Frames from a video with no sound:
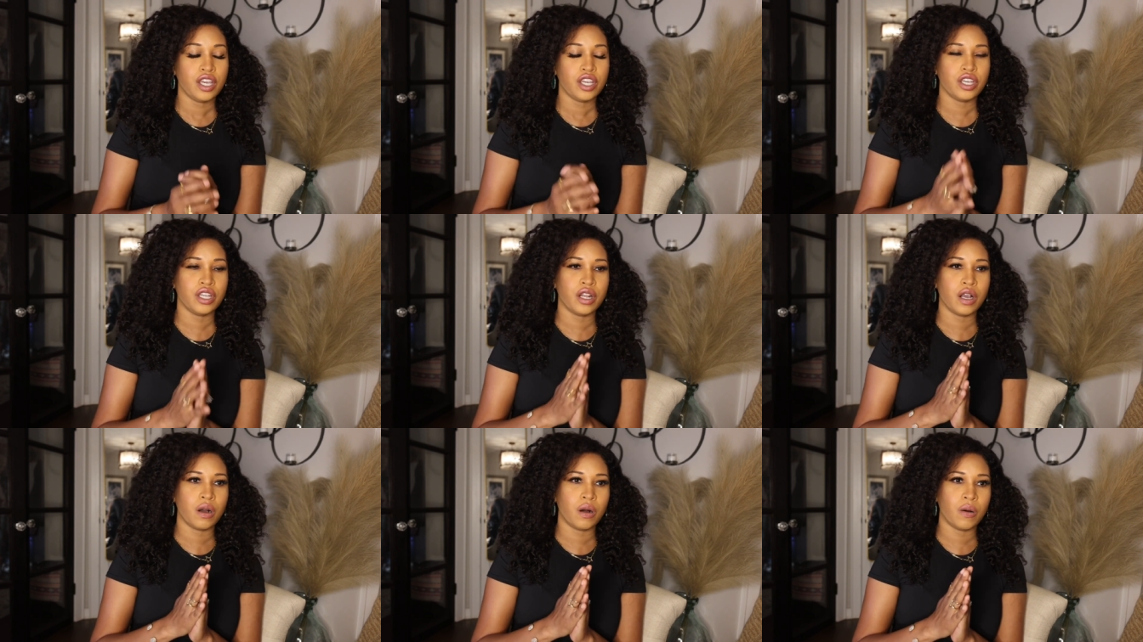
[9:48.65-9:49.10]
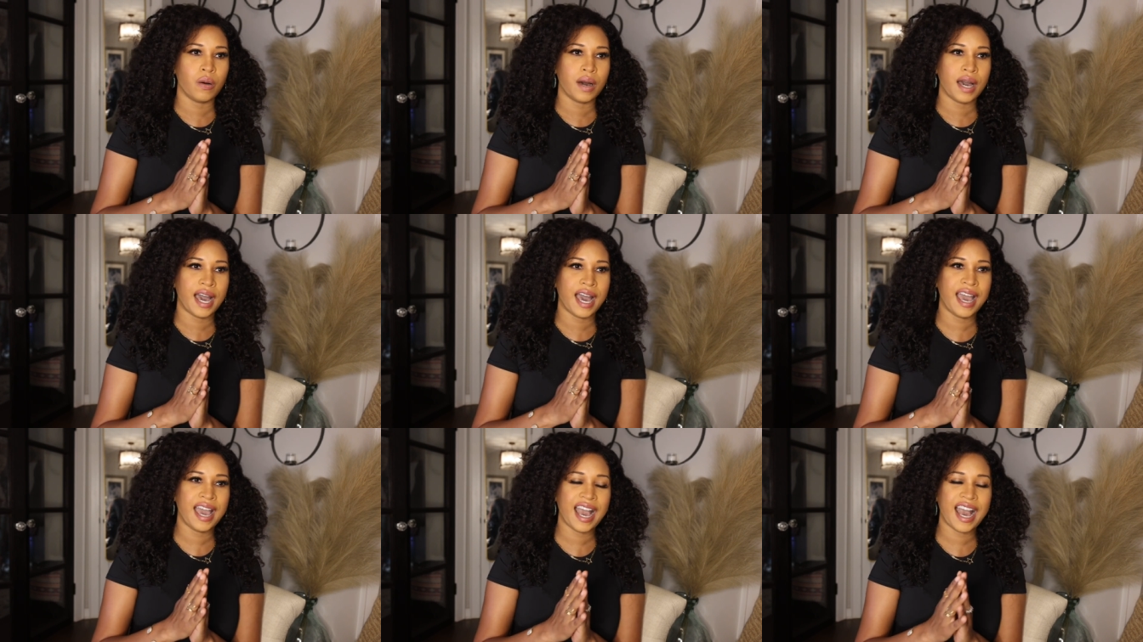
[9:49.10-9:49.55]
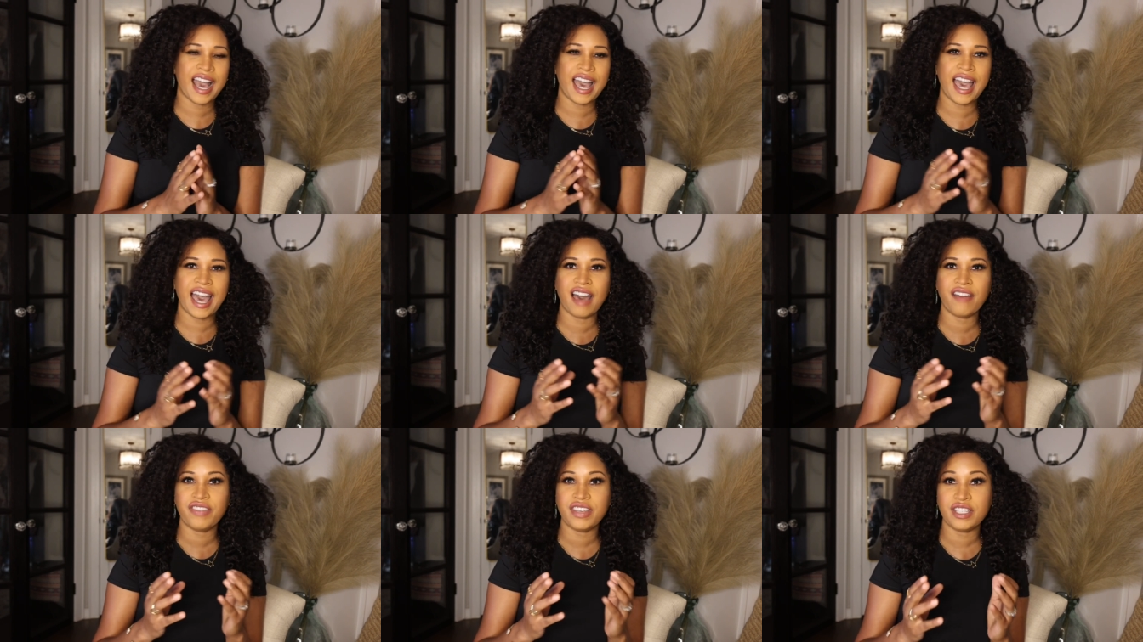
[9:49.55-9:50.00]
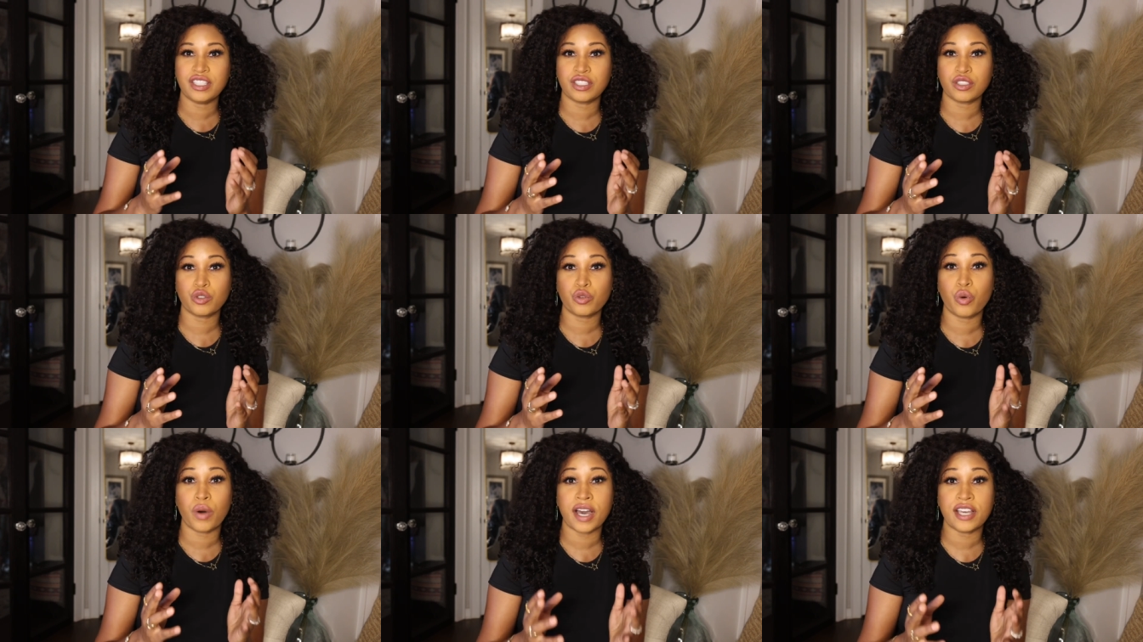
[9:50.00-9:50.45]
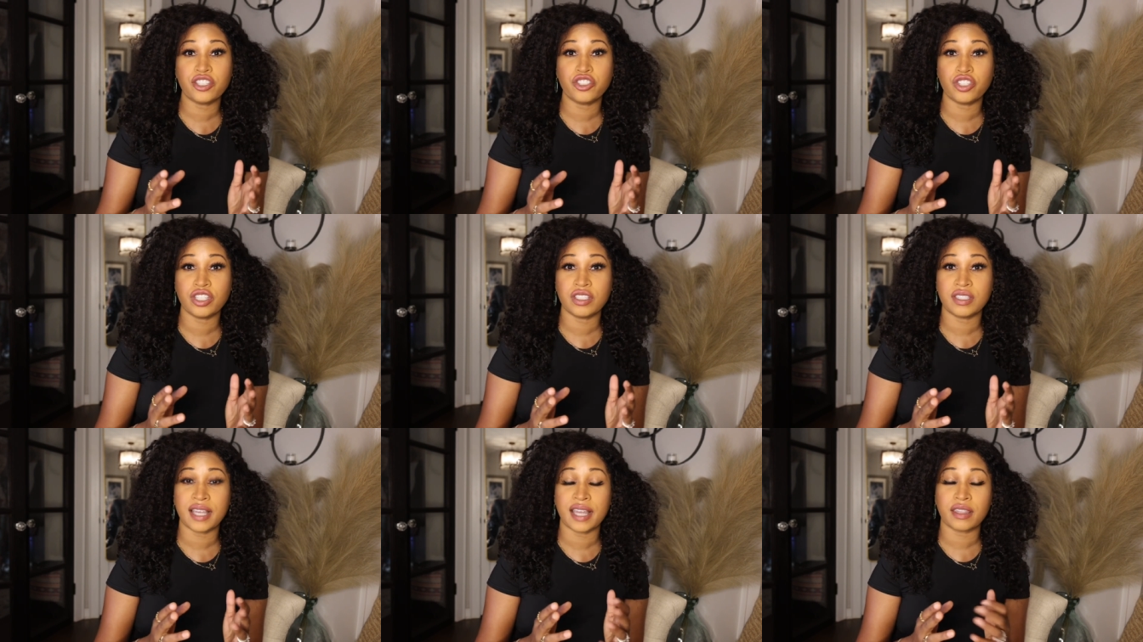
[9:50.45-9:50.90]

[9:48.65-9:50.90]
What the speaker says: You know, I have these questions